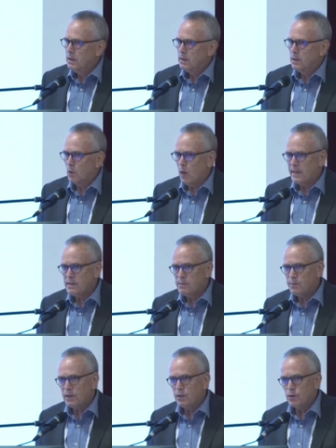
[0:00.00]
The
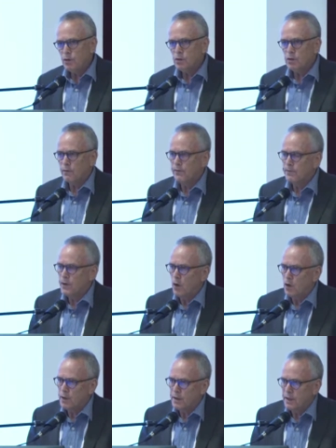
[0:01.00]
widespread use of
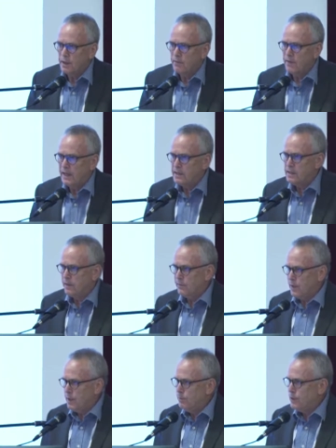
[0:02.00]
non-invasive
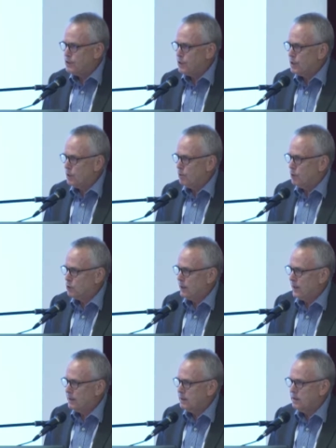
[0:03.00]
imaging
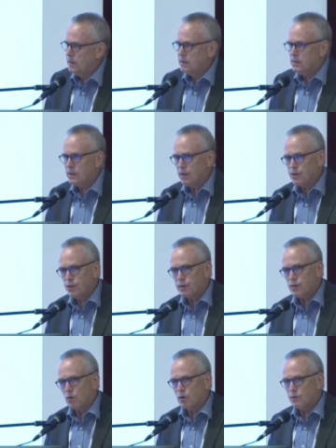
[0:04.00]
modalities such
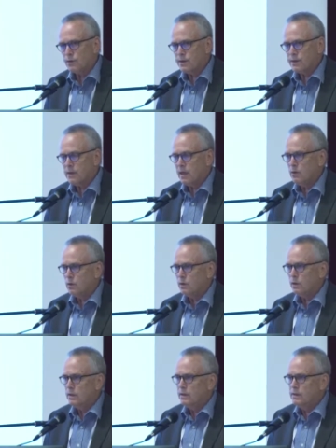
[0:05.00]
as
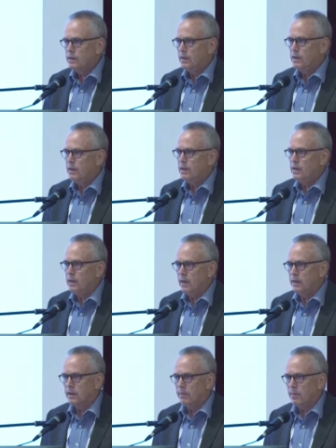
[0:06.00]
ultrasound, CT,
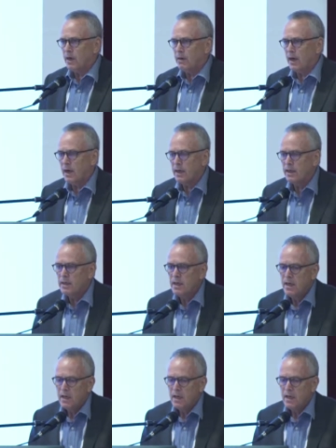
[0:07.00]
and MRI